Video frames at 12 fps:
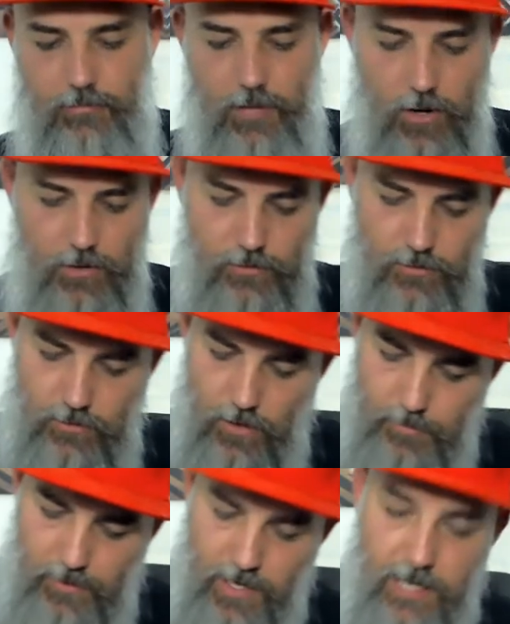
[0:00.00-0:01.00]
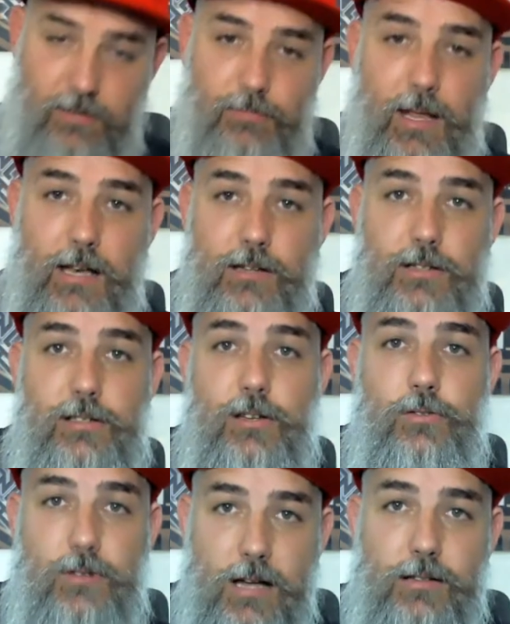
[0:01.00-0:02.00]
owns, operates, manages,
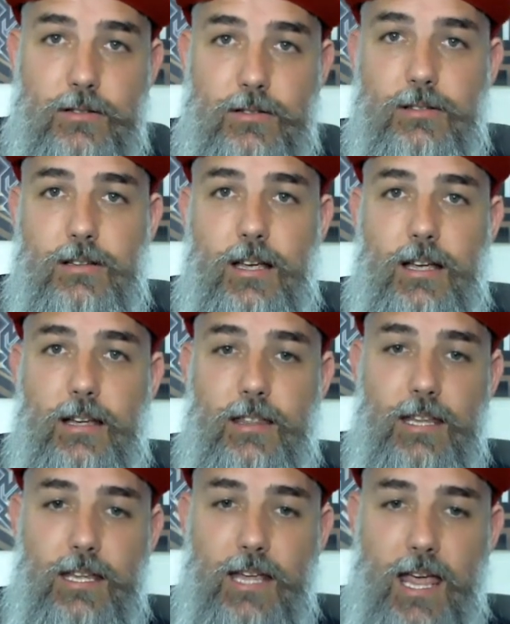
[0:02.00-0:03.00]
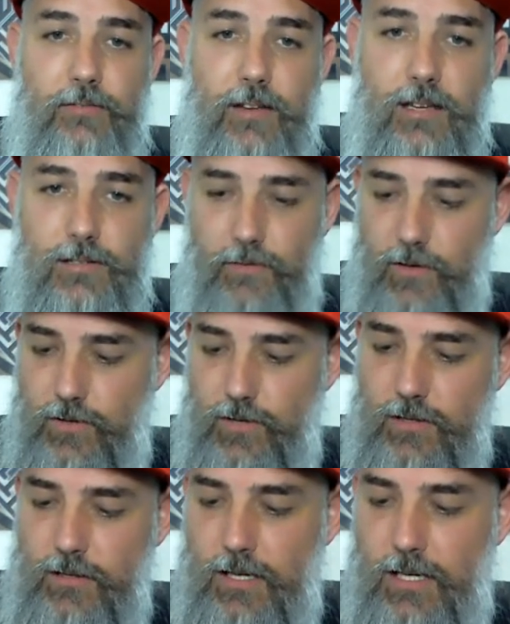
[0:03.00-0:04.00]
and runs the FS
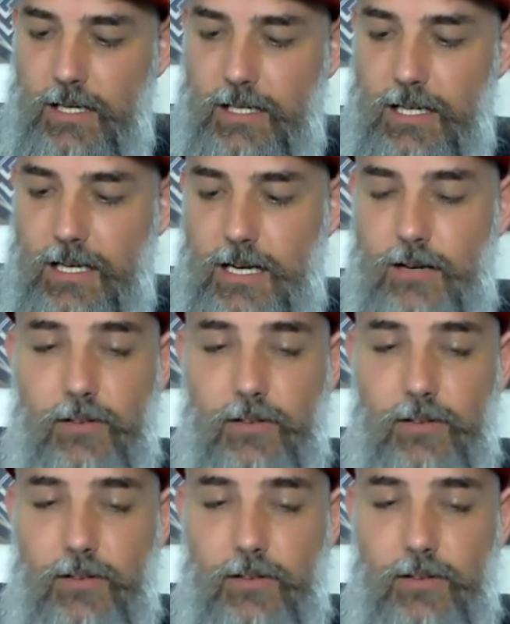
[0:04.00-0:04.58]
version in